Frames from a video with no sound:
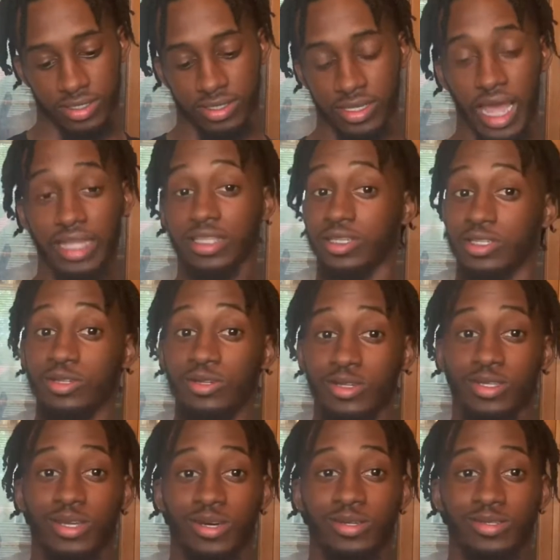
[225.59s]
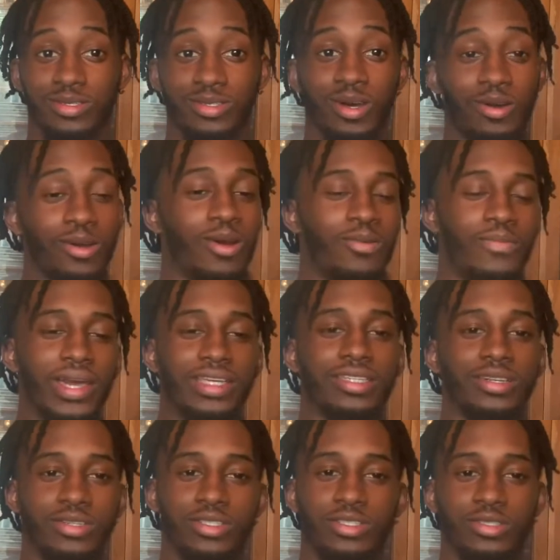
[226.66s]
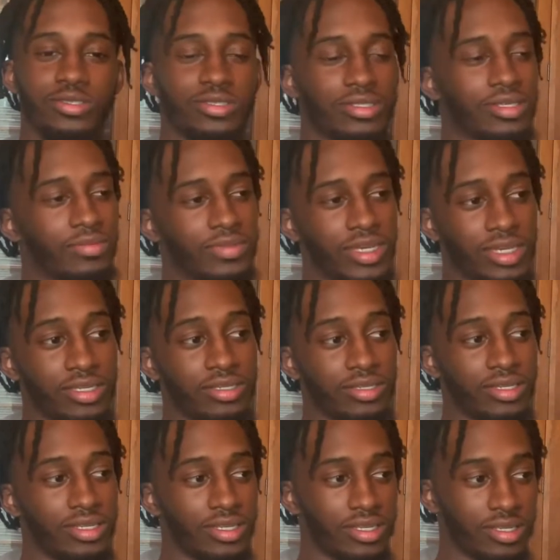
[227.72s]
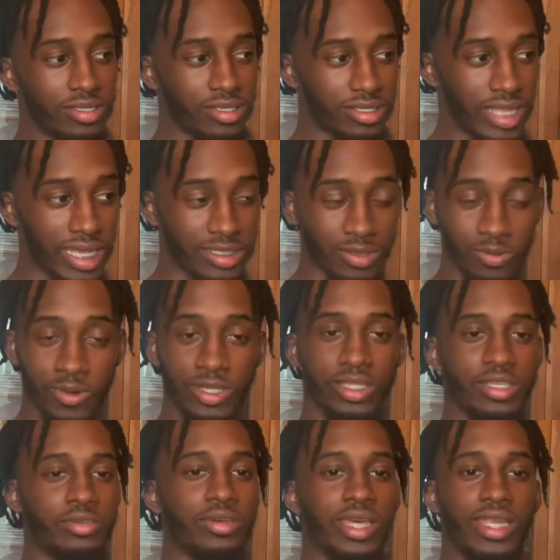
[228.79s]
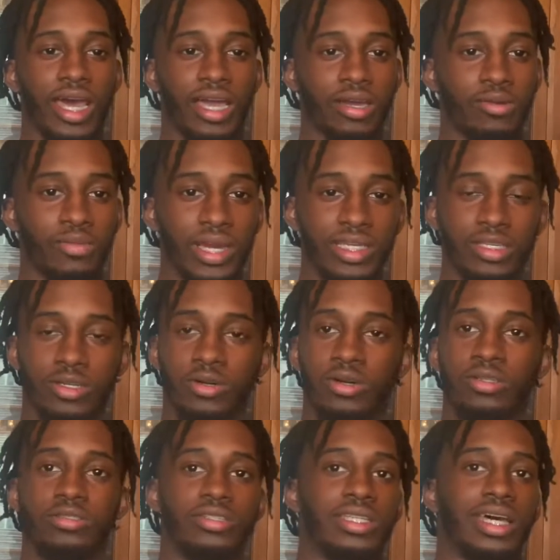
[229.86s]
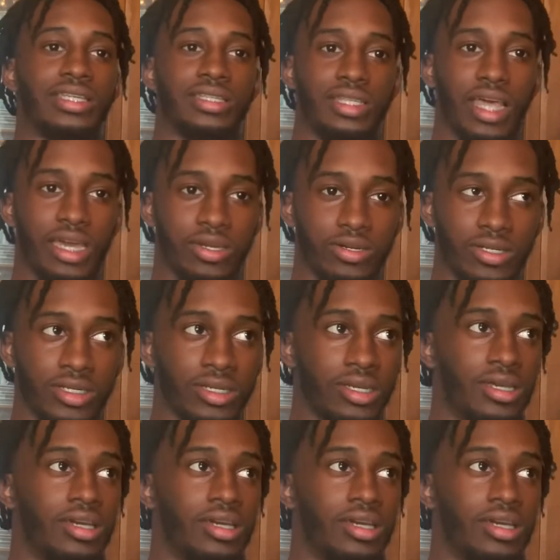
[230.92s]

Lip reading: Not the shoes though. Don't go basic on the shoes. I'm telling you, that's the one thing you cannot go basic on, you cannot slack on,